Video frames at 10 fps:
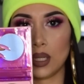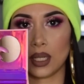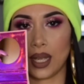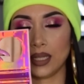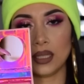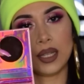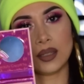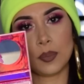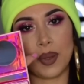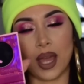kind of like
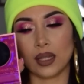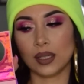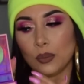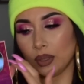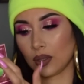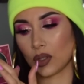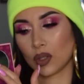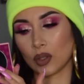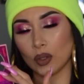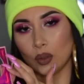the palette with the
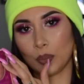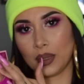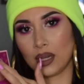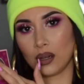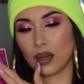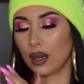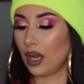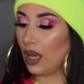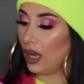circle mirror,